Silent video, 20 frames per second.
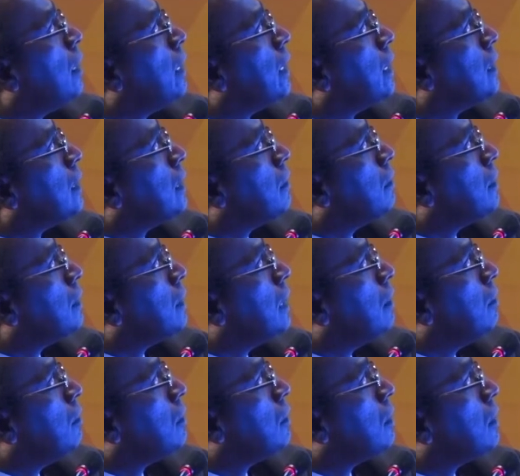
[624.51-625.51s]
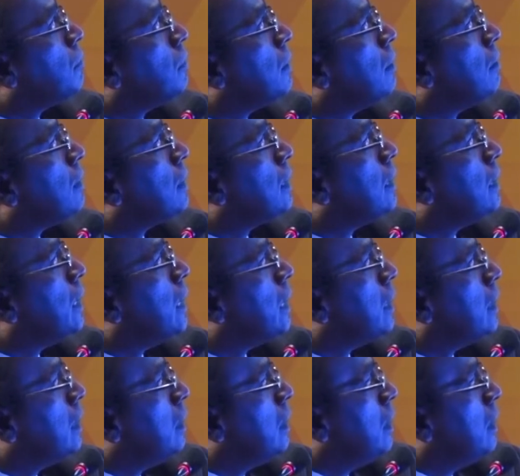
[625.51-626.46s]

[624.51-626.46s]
like a study which was previously there.